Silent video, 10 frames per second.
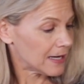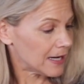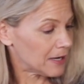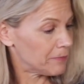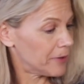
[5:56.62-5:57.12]

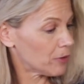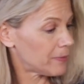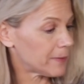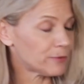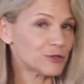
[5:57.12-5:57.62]
Bell
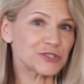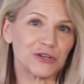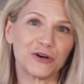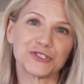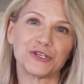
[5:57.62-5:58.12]
peppers
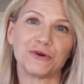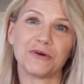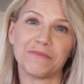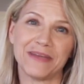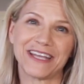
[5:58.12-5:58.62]

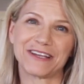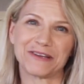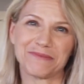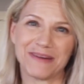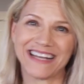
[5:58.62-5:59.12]
also make
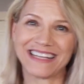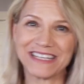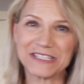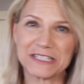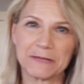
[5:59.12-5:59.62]
my
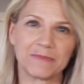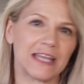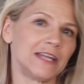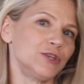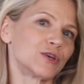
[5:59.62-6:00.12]
list,
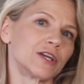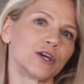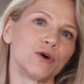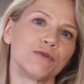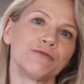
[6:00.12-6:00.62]
and you can
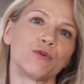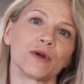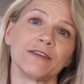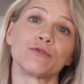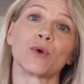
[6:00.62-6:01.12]
go
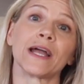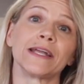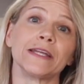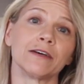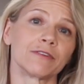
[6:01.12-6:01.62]
for a
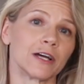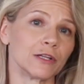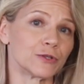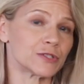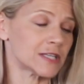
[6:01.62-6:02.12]
variety of
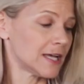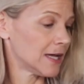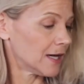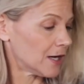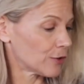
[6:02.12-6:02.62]
colors.
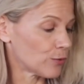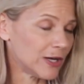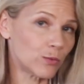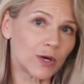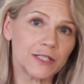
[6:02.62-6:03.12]

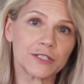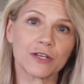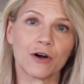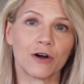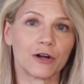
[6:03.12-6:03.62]
Green ones
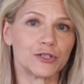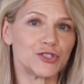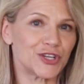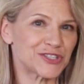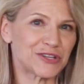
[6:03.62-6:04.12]
are
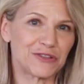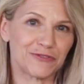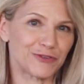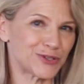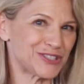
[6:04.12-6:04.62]
just the
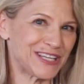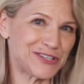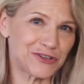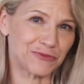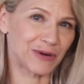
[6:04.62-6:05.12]
first
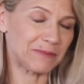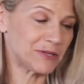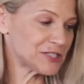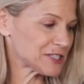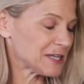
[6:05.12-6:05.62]
stage of
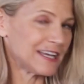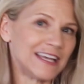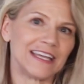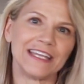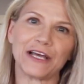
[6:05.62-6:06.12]
ripeness.
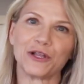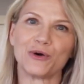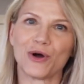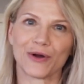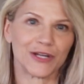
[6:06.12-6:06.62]

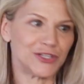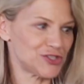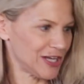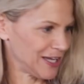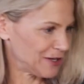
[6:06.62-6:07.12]
Yellow,
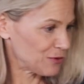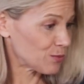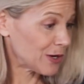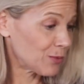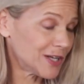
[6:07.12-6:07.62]
orange, and
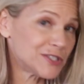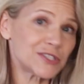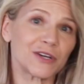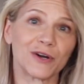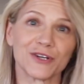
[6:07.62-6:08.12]
red
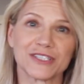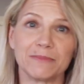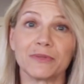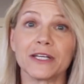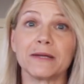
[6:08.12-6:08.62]
ones are
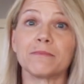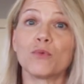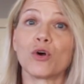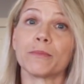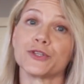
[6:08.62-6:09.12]
simply
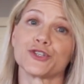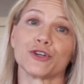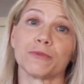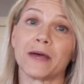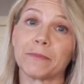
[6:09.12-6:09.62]
more
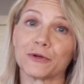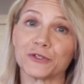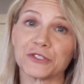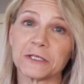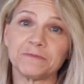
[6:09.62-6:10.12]
mature
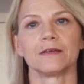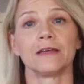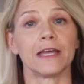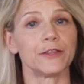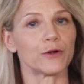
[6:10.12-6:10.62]
peppers.
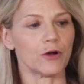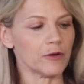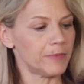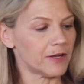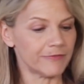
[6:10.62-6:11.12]
And there are
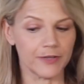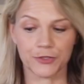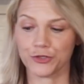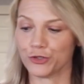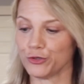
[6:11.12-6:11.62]

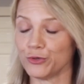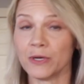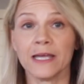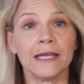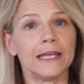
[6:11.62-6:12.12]
benefits to
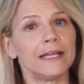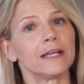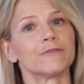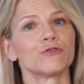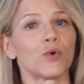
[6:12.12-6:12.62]
eating
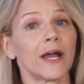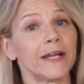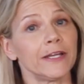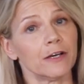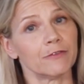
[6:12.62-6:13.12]
a
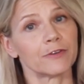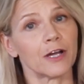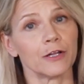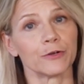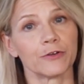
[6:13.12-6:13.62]
variety of
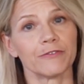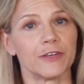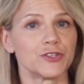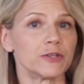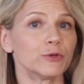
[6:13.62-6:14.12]
colored
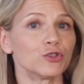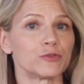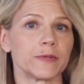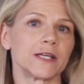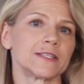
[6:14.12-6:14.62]
vegetables
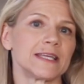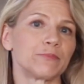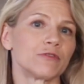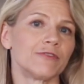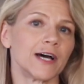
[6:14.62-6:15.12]
because they
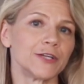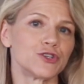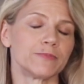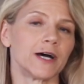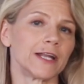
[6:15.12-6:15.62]
provide
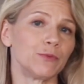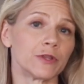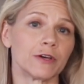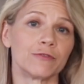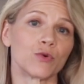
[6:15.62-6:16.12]
your body
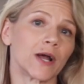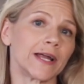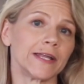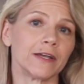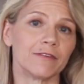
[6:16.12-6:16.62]
with a
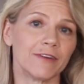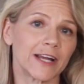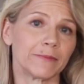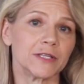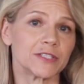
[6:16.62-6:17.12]
variety of
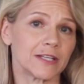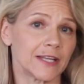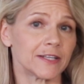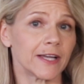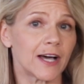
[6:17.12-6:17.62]
vitamins and
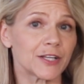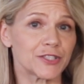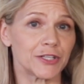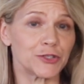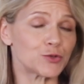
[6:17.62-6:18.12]

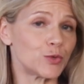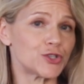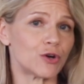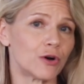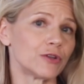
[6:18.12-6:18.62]
antioxidants,
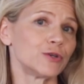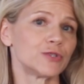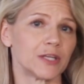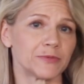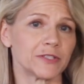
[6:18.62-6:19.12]
which are those
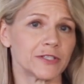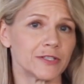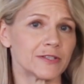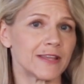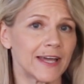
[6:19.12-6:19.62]

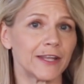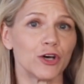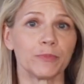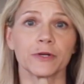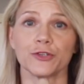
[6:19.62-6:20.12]
substances that
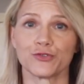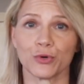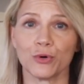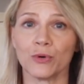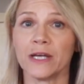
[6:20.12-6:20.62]
help
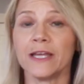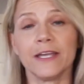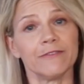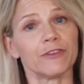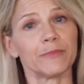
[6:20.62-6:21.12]
control
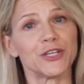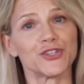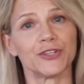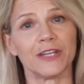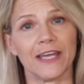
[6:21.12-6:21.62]

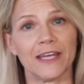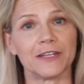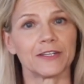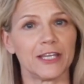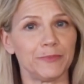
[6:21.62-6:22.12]
inflammation
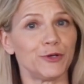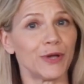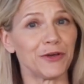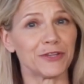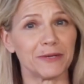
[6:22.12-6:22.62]
and keep you
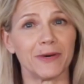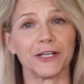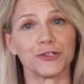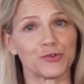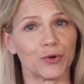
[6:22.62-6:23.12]
healthy by
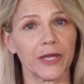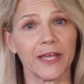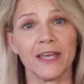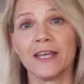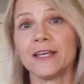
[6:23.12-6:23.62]

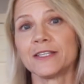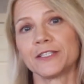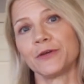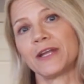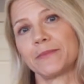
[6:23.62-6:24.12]
destroying
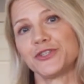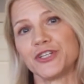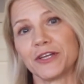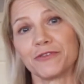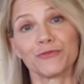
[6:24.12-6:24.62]

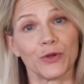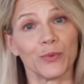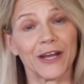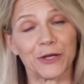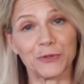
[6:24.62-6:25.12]
cell-damaging free
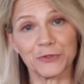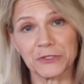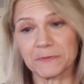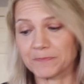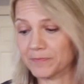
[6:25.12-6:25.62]

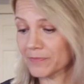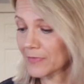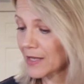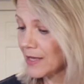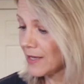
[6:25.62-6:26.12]
radicals.
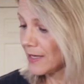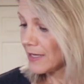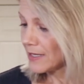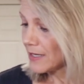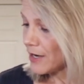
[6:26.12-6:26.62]

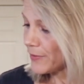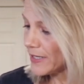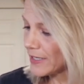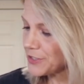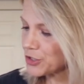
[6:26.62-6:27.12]
All
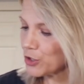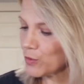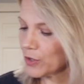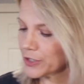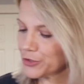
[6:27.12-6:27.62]
right, let's go
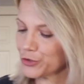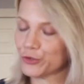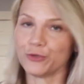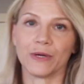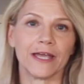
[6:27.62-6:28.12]
on
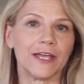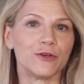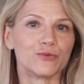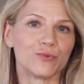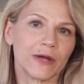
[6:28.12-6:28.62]
to a
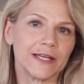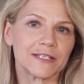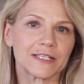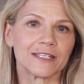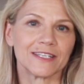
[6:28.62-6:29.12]

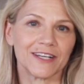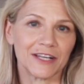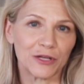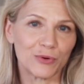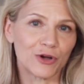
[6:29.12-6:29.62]
great
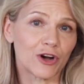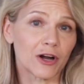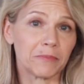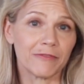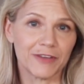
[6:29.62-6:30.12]

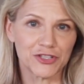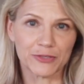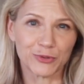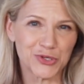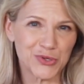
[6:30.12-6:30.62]
low-carb
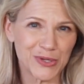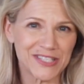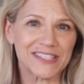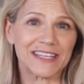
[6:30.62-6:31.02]
vegetable choice,